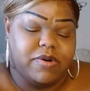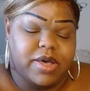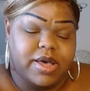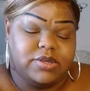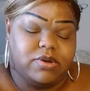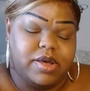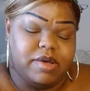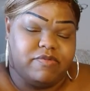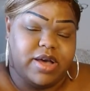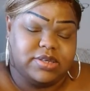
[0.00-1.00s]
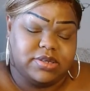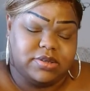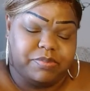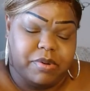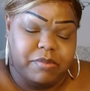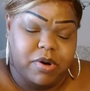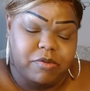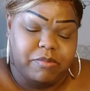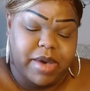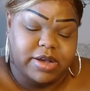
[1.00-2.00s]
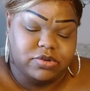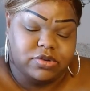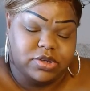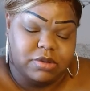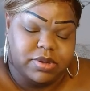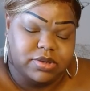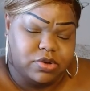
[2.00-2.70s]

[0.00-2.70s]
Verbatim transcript: Okay, so the advice is to promote, master something.